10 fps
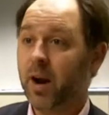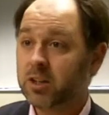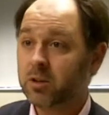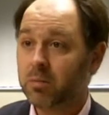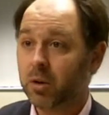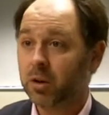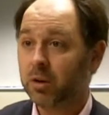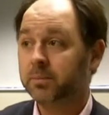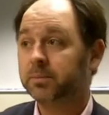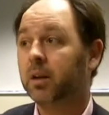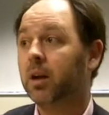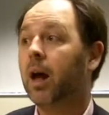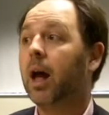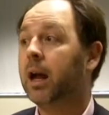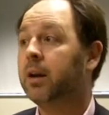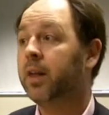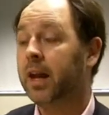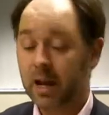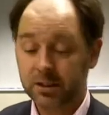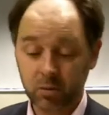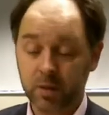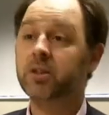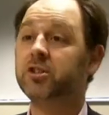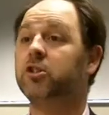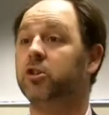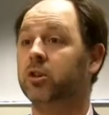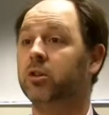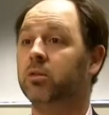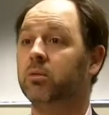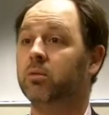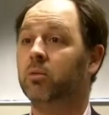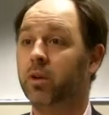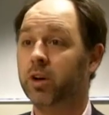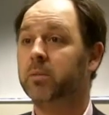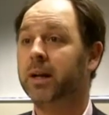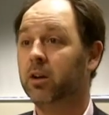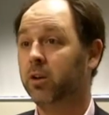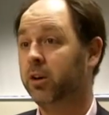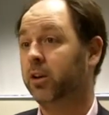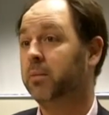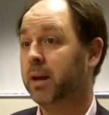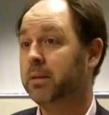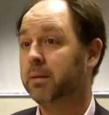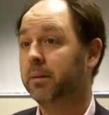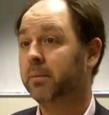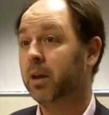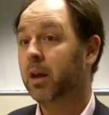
a theoretical model, and they asked whether the student wanted to be included on the paper.